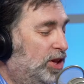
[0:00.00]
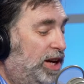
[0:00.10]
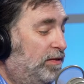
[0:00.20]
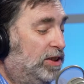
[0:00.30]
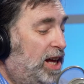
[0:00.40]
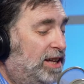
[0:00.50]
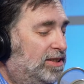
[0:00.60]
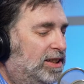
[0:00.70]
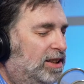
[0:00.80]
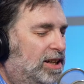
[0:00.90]
an
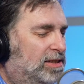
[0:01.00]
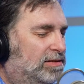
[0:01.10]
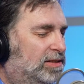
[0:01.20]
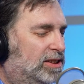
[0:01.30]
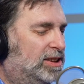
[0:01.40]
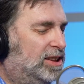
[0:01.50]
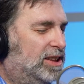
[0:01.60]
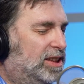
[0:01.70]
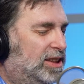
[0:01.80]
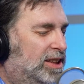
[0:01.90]
everlasting love,
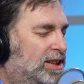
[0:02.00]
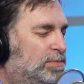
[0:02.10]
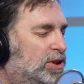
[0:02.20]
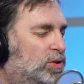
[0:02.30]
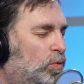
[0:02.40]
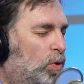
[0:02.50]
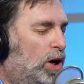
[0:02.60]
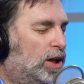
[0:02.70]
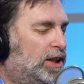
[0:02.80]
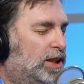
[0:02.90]
and help us to
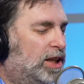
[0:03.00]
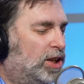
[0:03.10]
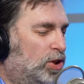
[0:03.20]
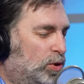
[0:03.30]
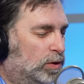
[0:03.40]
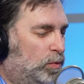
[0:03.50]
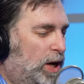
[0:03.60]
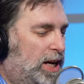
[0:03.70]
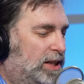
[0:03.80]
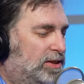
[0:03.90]
walk in your
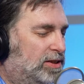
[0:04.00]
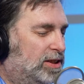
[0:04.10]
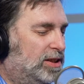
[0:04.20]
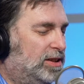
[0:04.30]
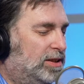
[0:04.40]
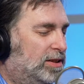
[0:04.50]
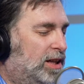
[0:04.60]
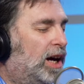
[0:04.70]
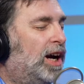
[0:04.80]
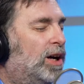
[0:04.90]
ways,
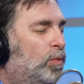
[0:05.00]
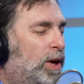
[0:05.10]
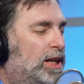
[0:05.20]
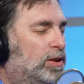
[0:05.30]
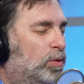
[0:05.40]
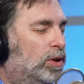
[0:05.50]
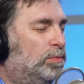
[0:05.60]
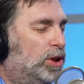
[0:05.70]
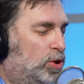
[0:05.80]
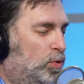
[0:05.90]
not our way,
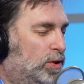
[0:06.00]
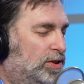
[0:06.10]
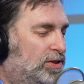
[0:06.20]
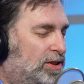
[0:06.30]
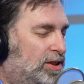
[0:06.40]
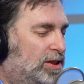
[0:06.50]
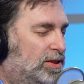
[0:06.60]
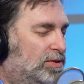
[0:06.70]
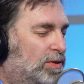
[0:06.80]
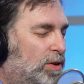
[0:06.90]
Lord, but yours,
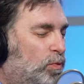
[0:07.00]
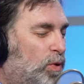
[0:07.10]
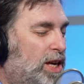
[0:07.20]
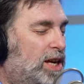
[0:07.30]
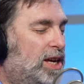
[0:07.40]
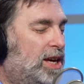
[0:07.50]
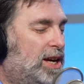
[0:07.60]
so that we,